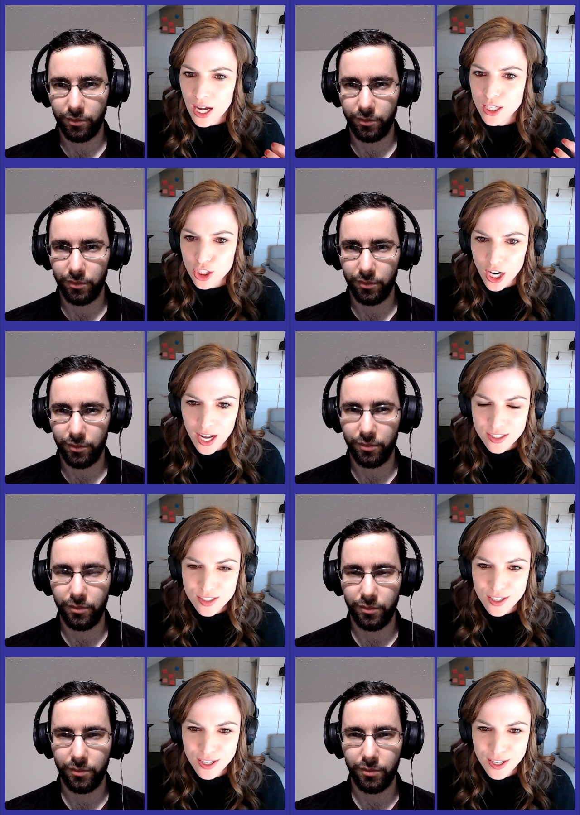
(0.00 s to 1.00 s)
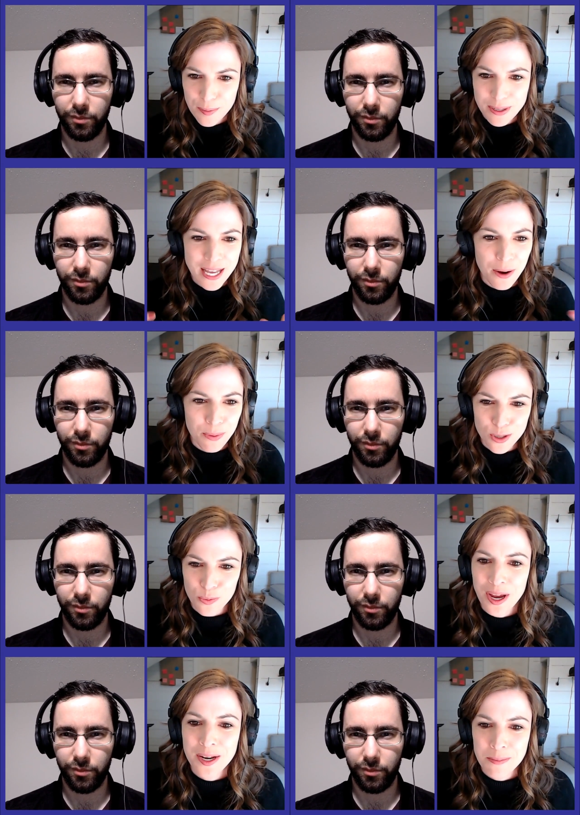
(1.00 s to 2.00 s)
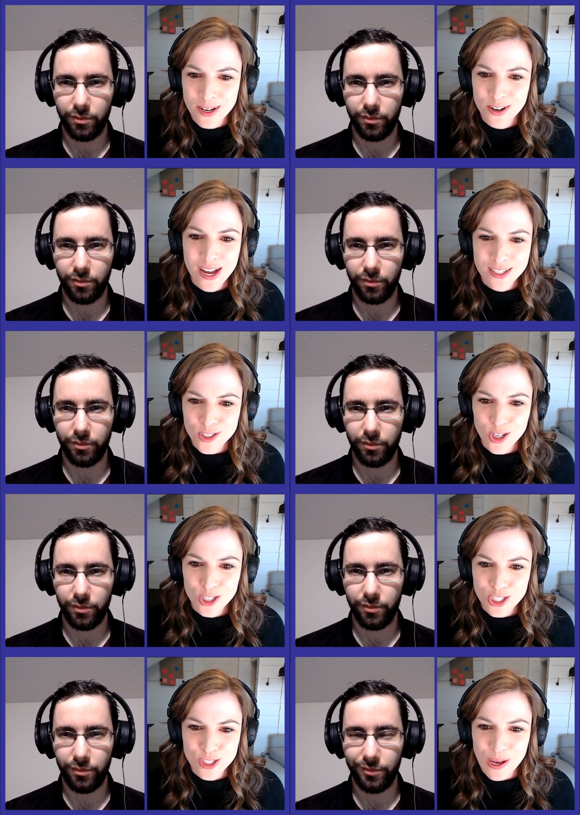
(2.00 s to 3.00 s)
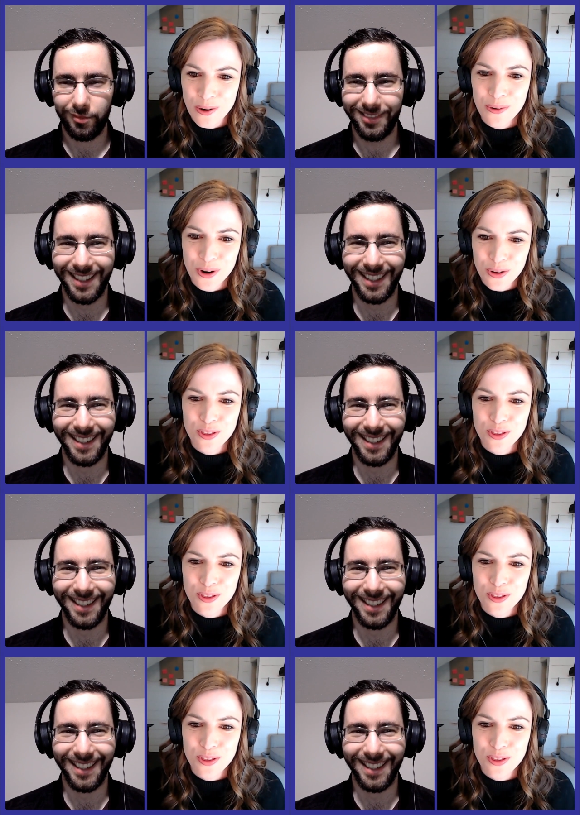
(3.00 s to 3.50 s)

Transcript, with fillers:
Speaker 1: adjust. But that was a random internet search, and so I don't know